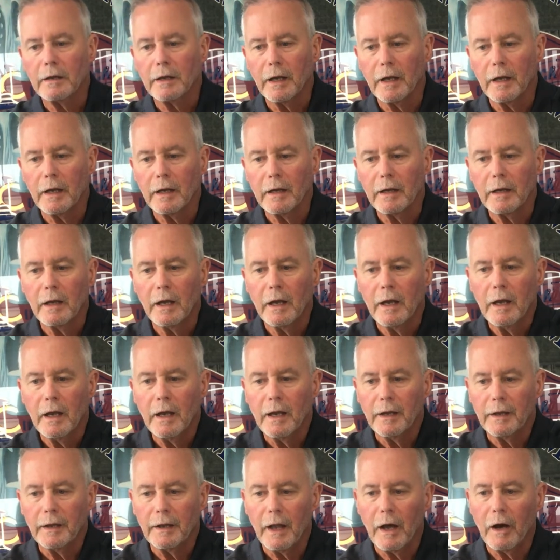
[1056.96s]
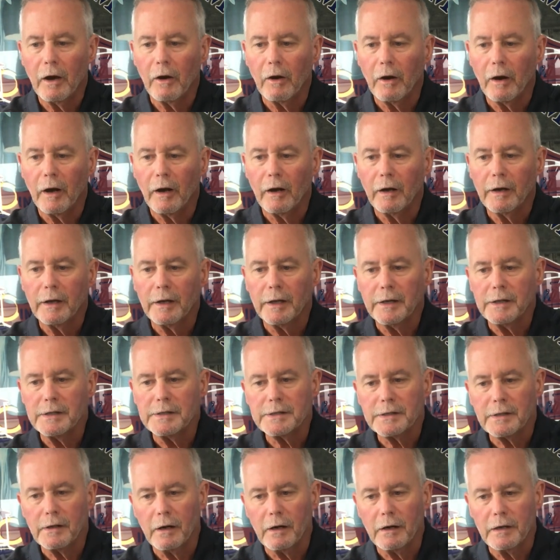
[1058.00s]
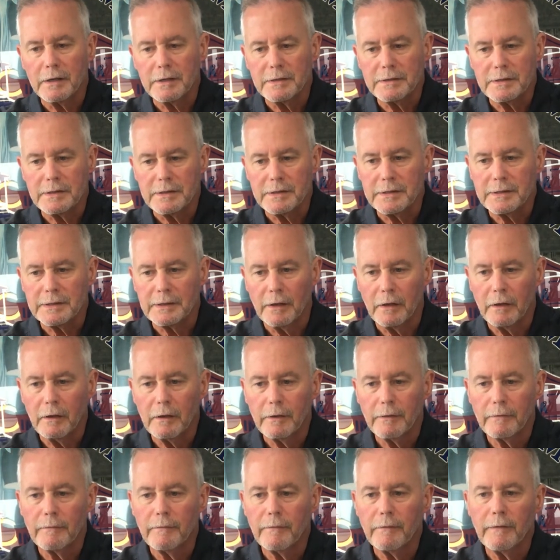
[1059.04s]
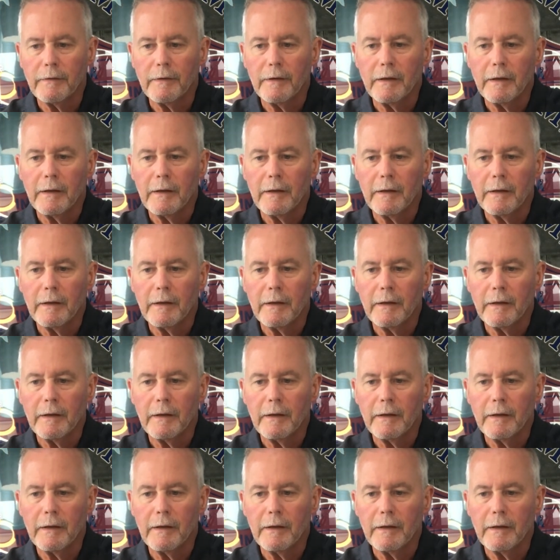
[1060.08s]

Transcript: Okay, now our insert is installed,